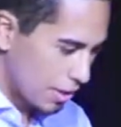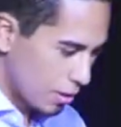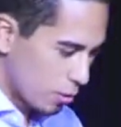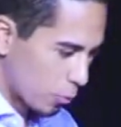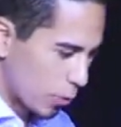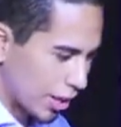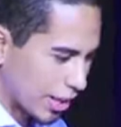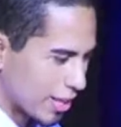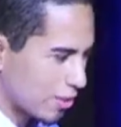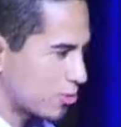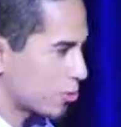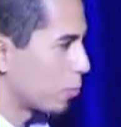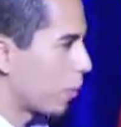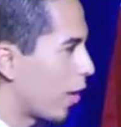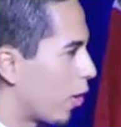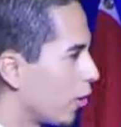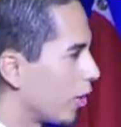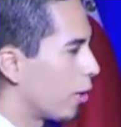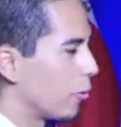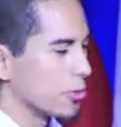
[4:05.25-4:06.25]
When I came to
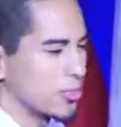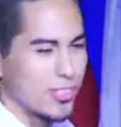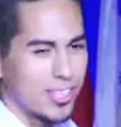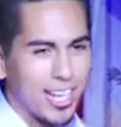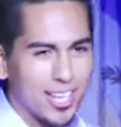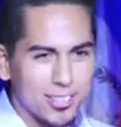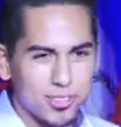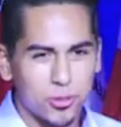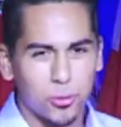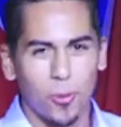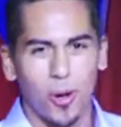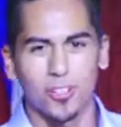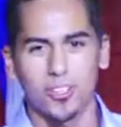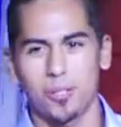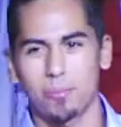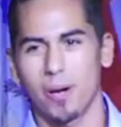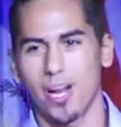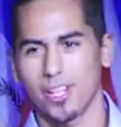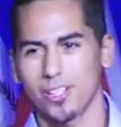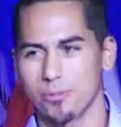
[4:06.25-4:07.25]
Biola, I was again
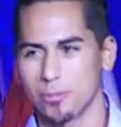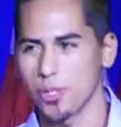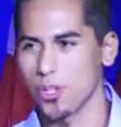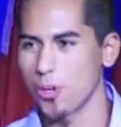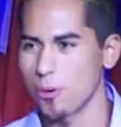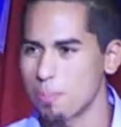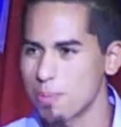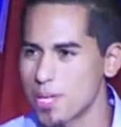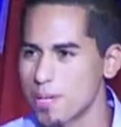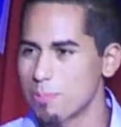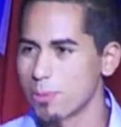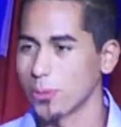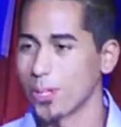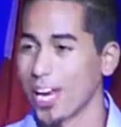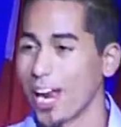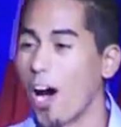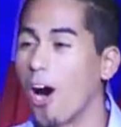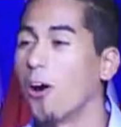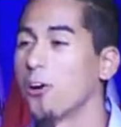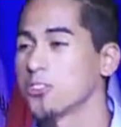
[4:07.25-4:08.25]
surrounded by a community of people
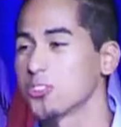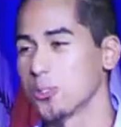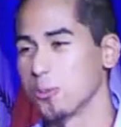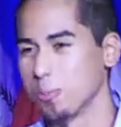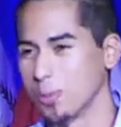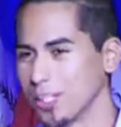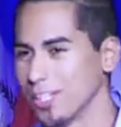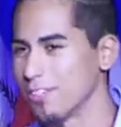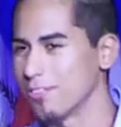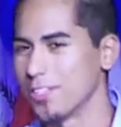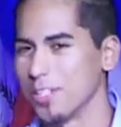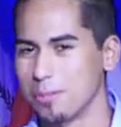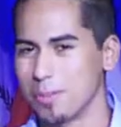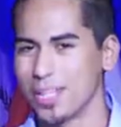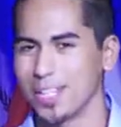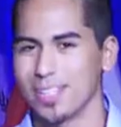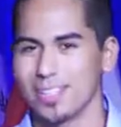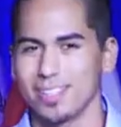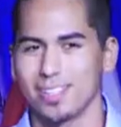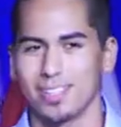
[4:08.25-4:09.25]
that also believed in
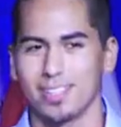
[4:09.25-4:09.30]
me.